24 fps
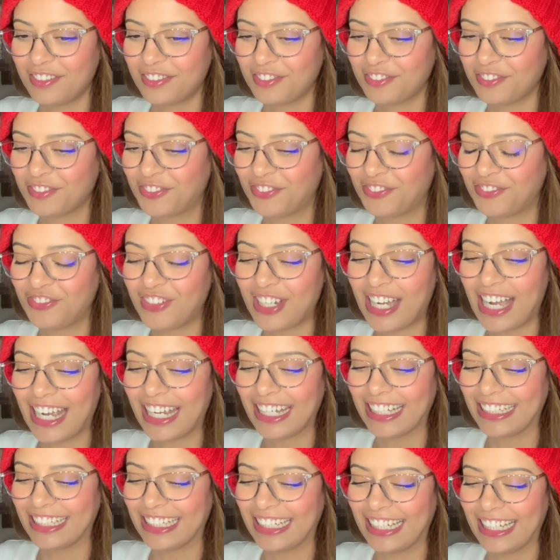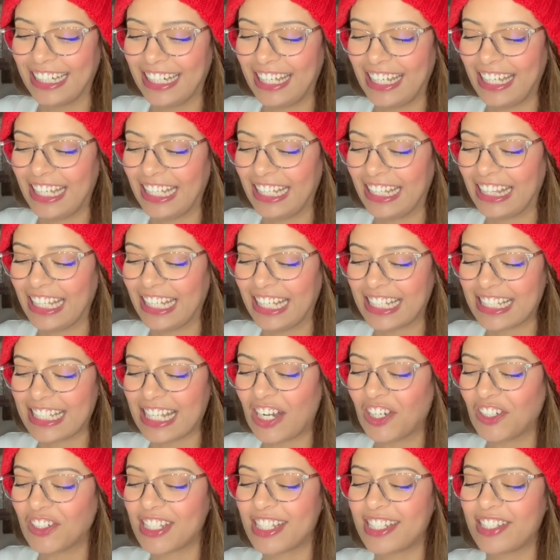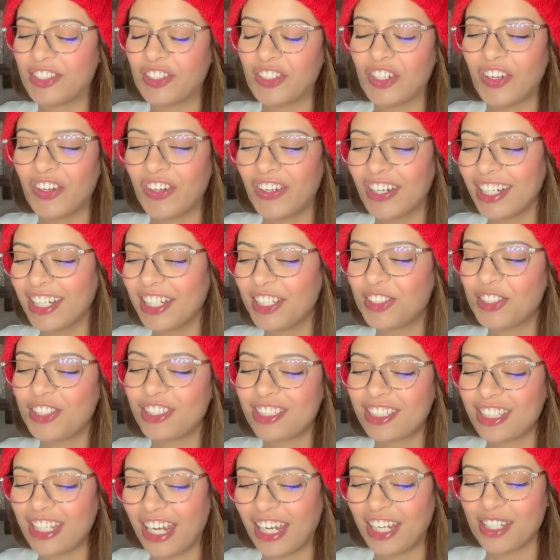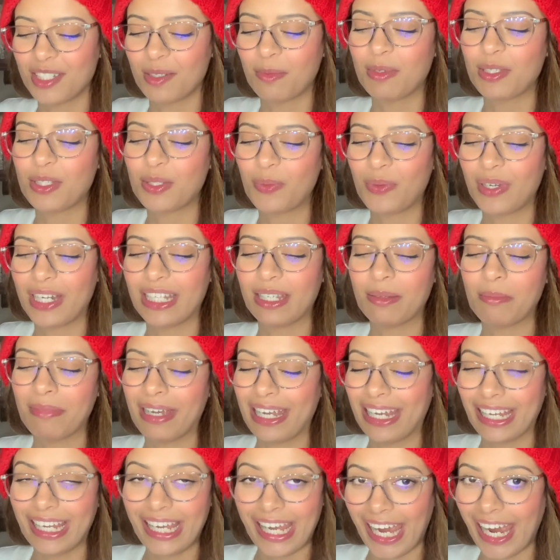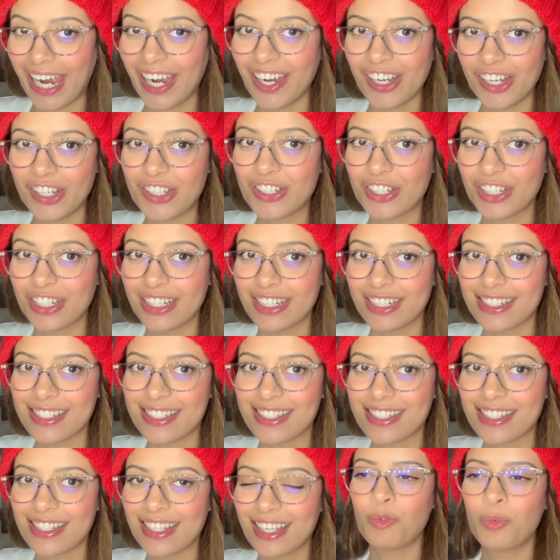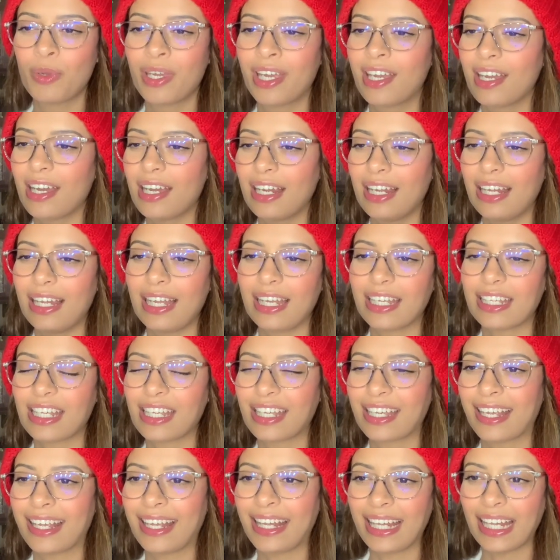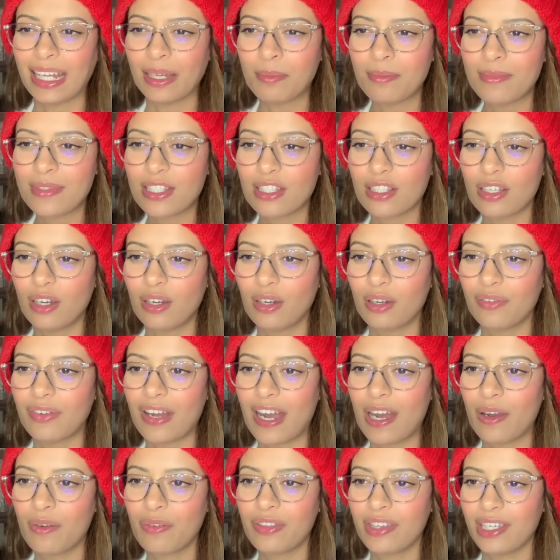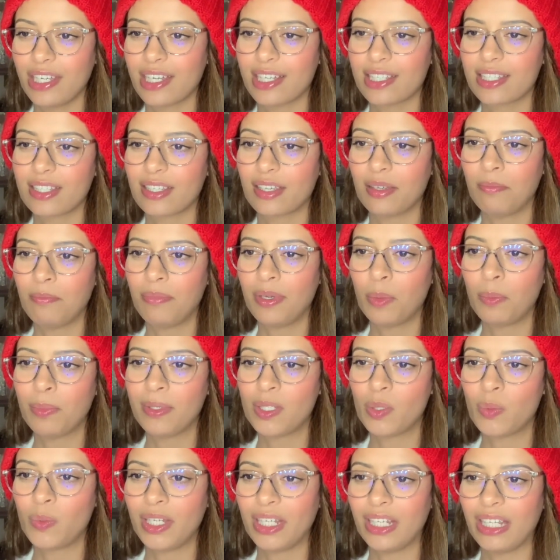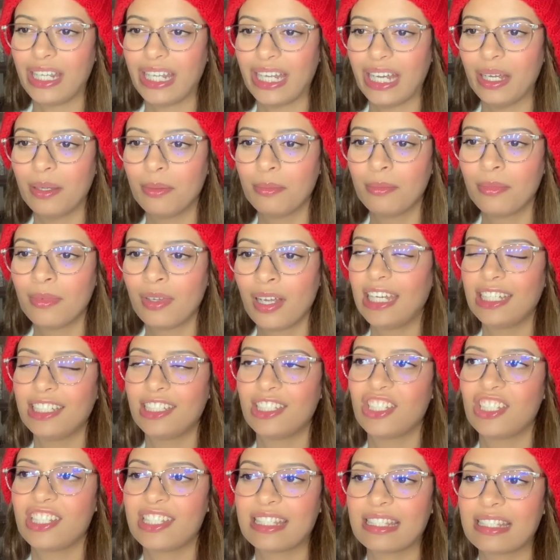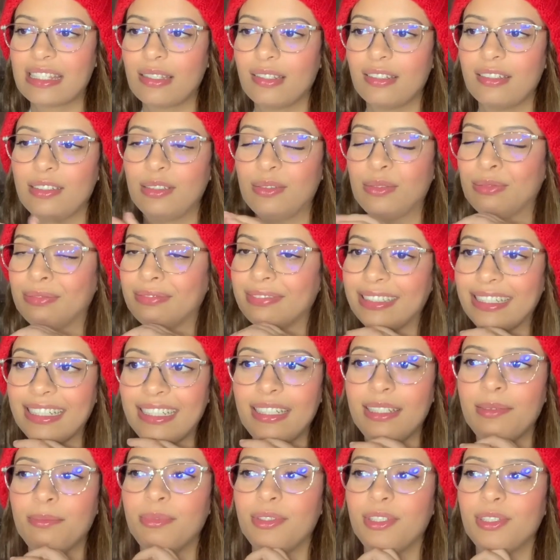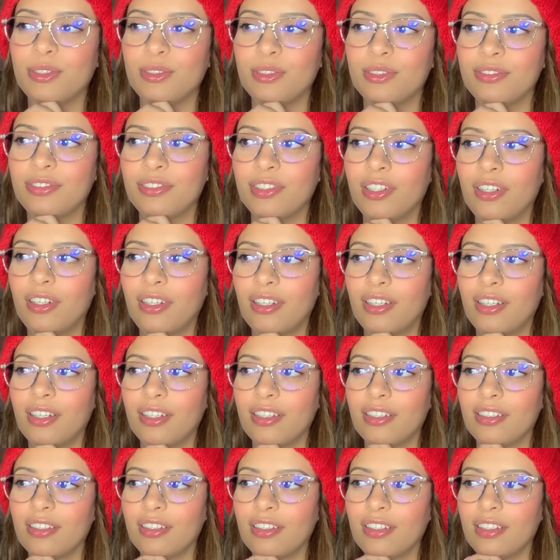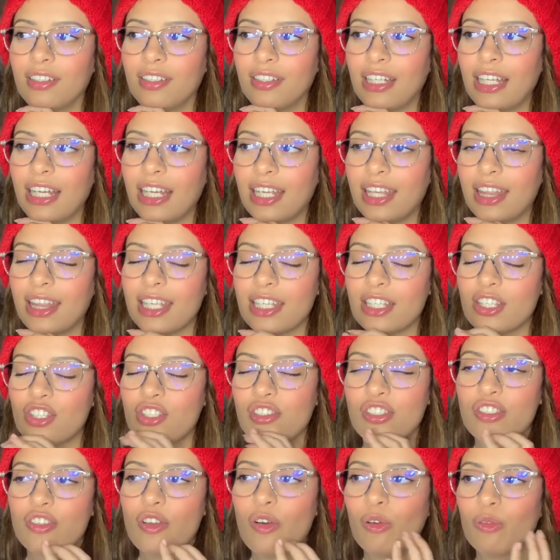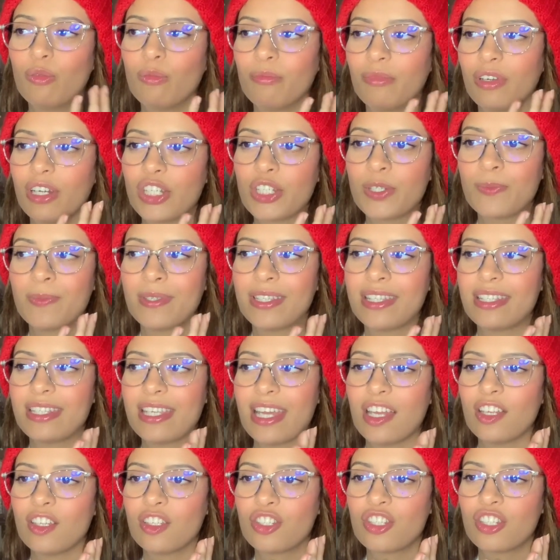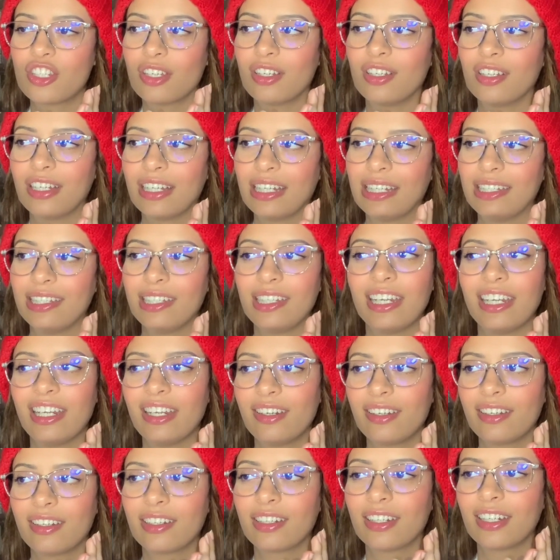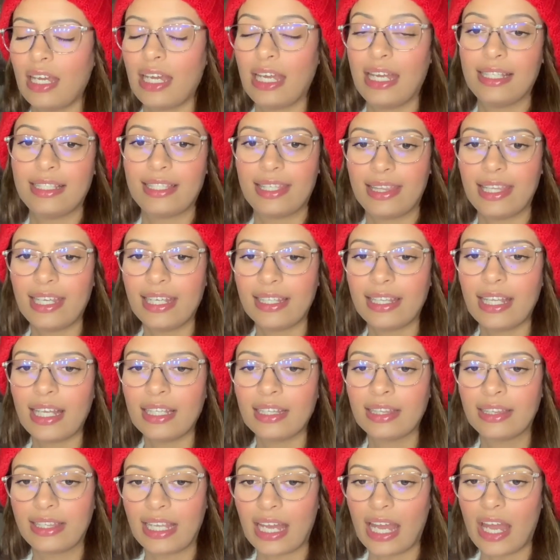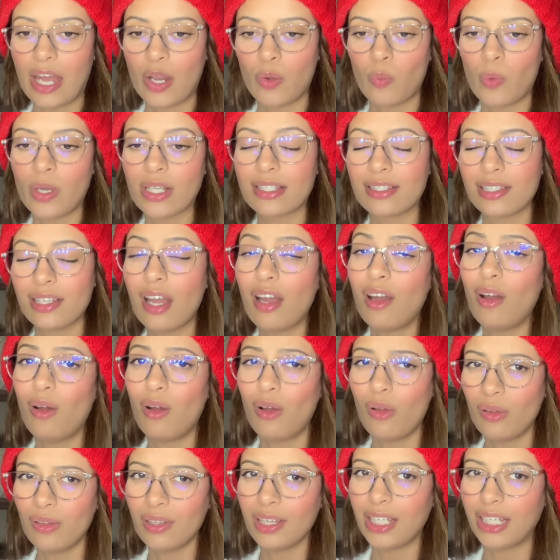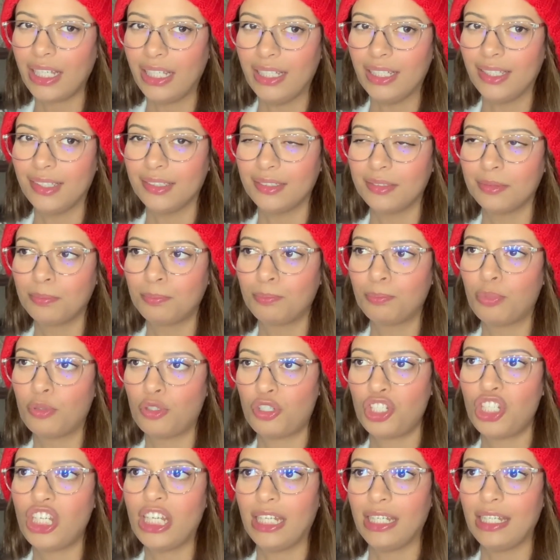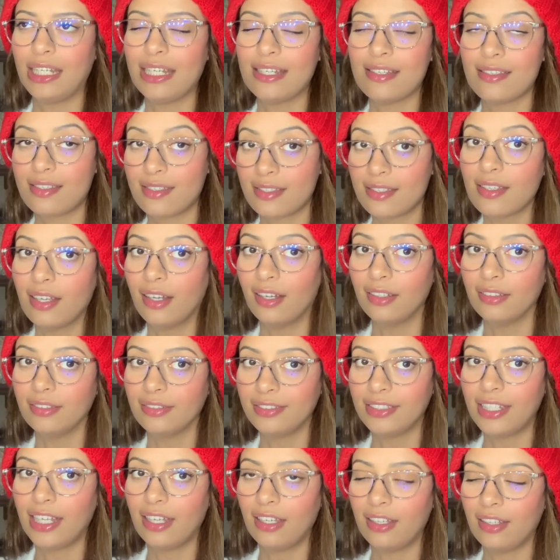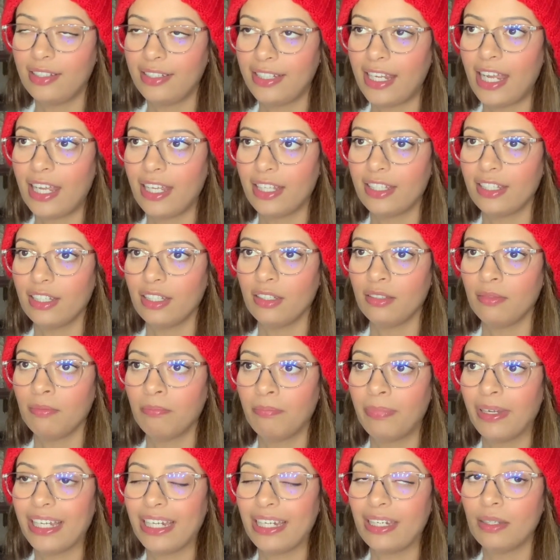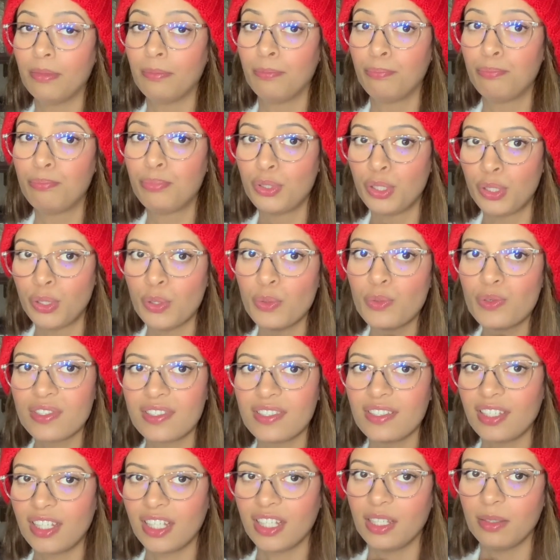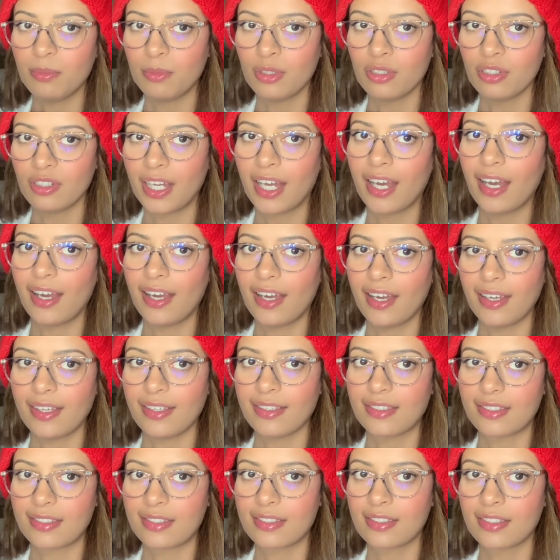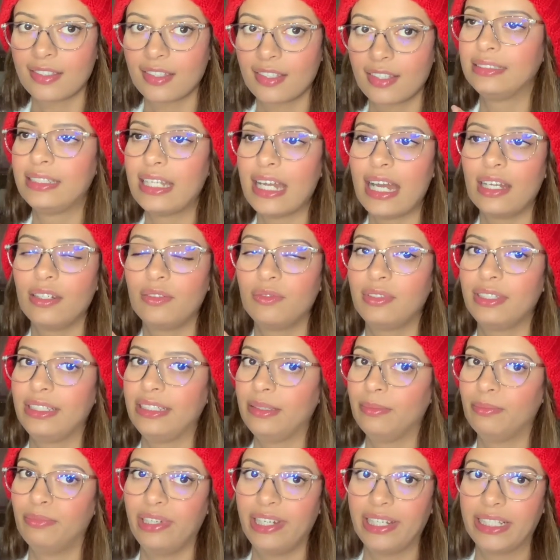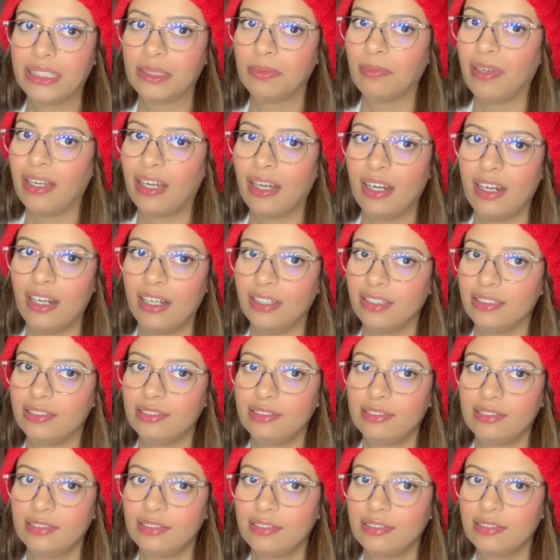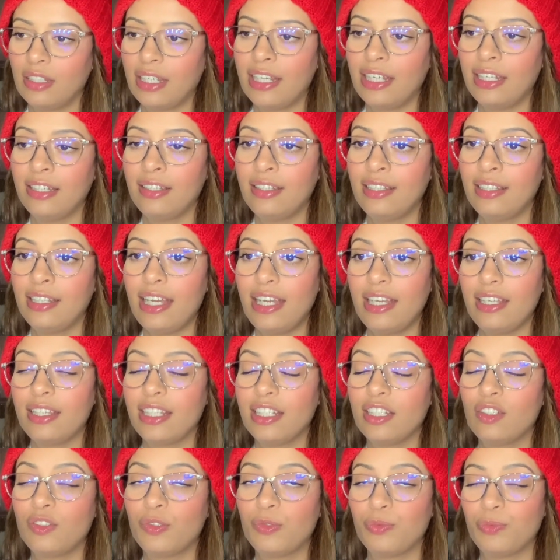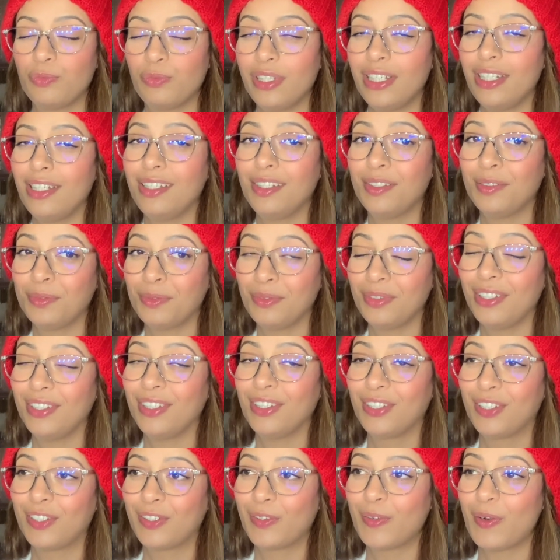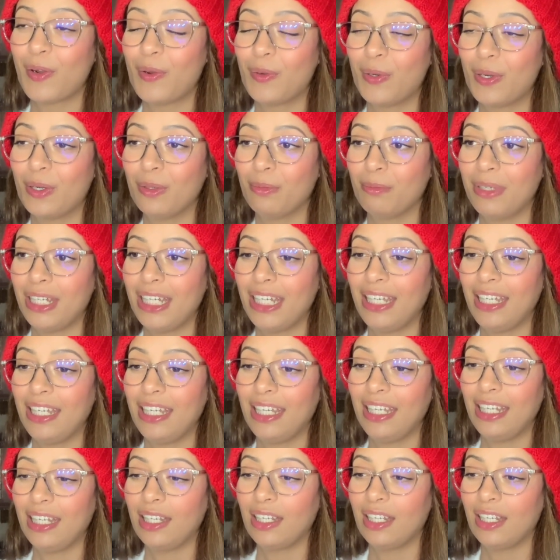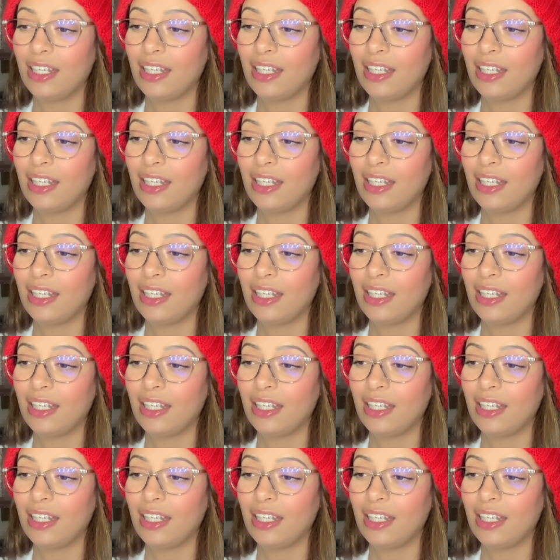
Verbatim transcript: Finally, things are starting to change between main characters. We got like a glimpse of how things could be between them and just really beautiful. Like there's so much potential in there. And to think that Dan was not only pushing his son Nathan, but abusing him, you guys, that really breaks my heart. And Nathan really, really grew on me